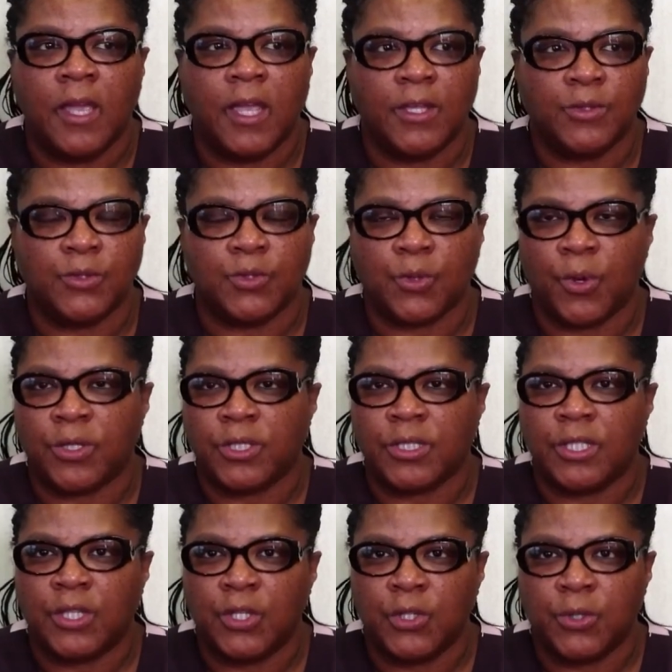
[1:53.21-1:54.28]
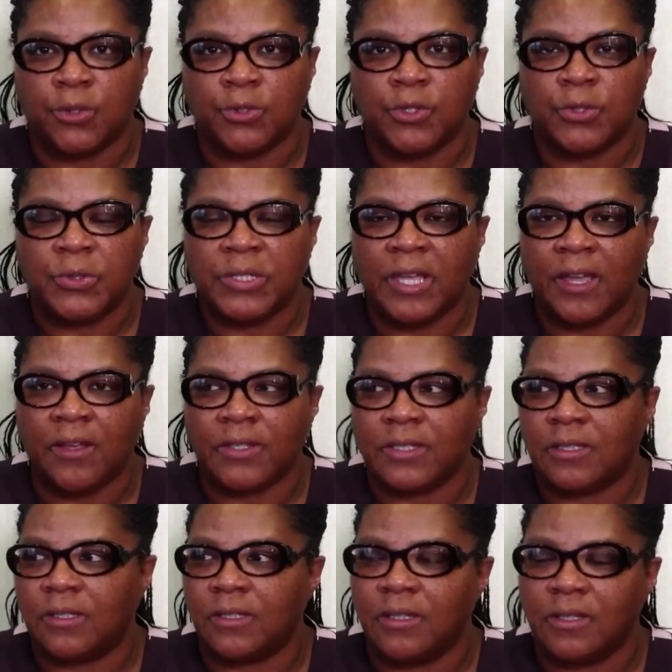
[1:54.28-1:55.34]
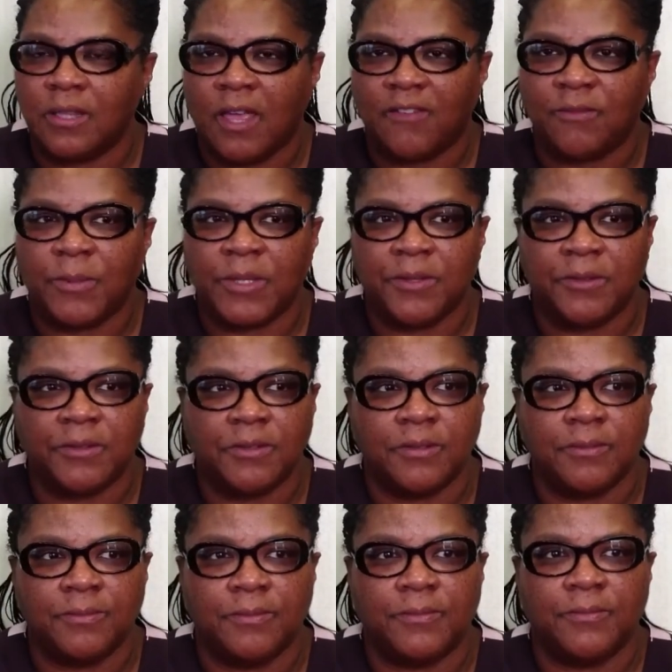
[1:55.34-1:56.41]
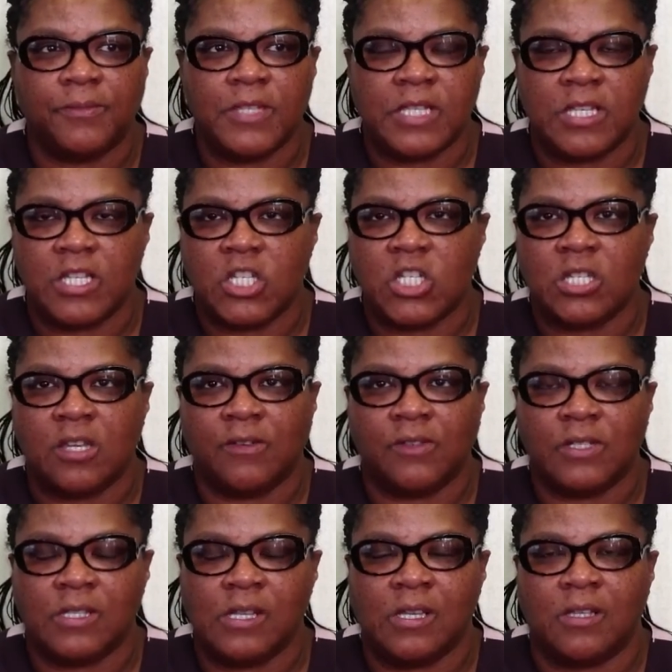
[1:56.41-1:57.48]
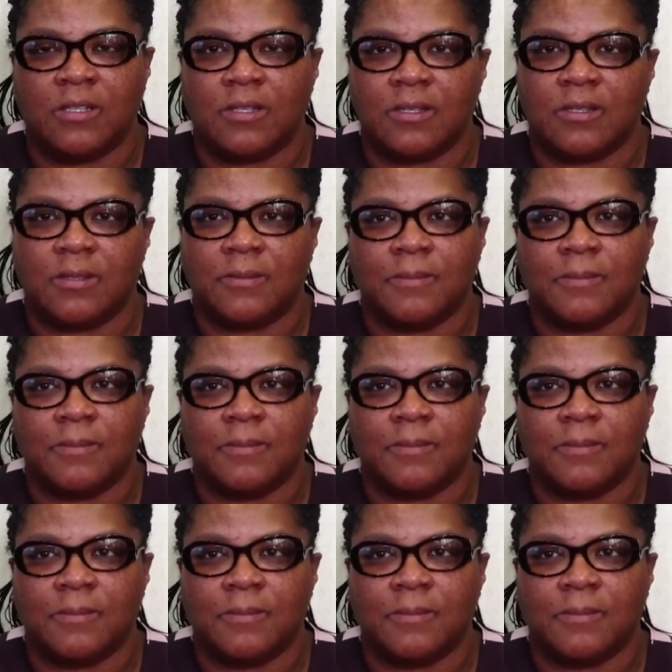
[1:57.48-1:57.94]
and started in the year 2000, and I've been a physician ever since.